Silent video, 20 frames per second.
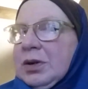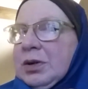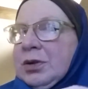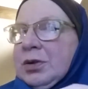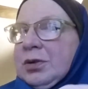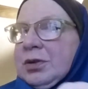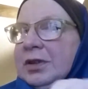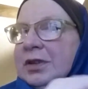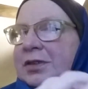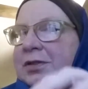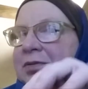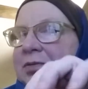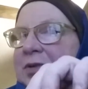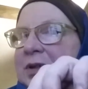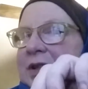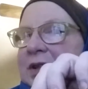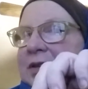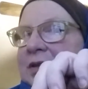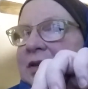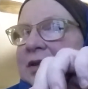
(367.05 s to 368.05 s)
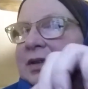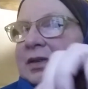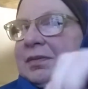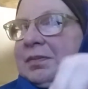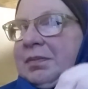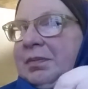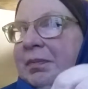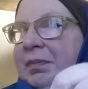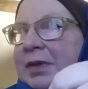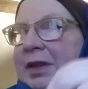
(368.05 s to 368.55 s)
oldest one,
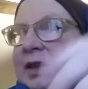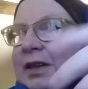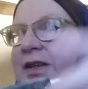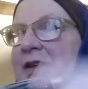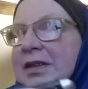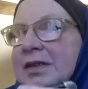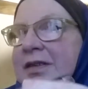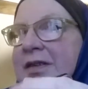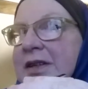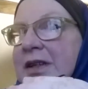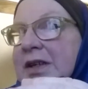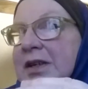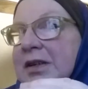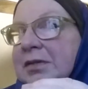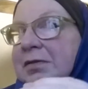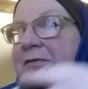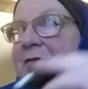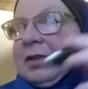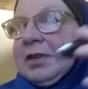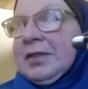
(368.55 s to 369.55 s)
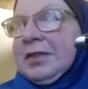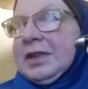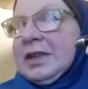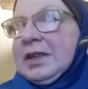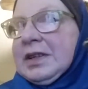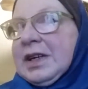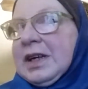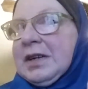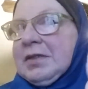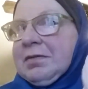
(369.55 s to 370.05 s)
this
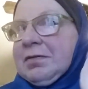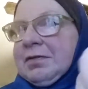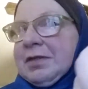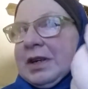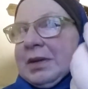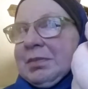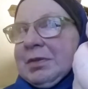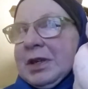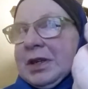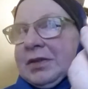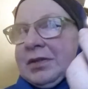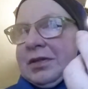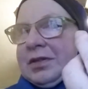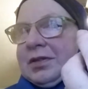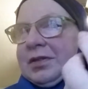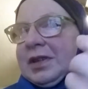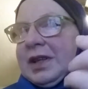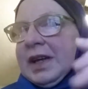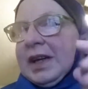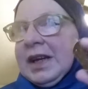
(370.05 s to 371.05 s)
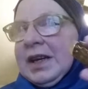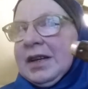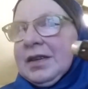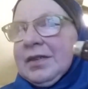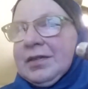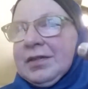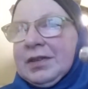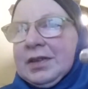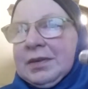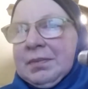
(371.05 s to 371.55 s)
fishing knife, I'm not sure the
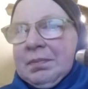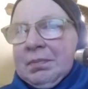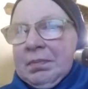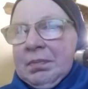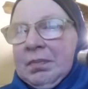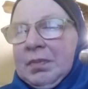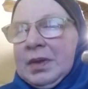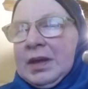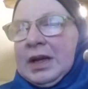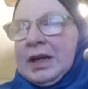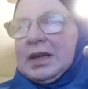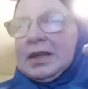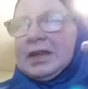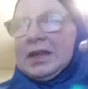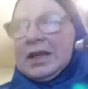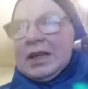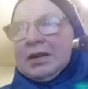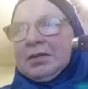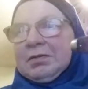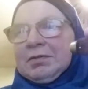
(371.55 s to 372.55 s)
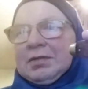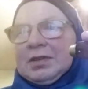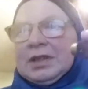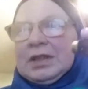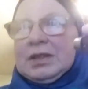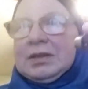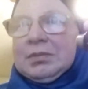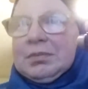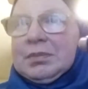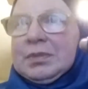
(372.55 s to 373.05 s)
age. I got it
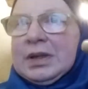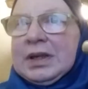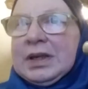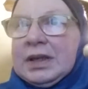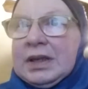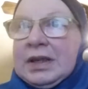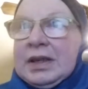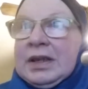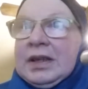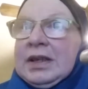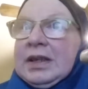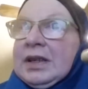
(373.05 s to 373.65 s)
from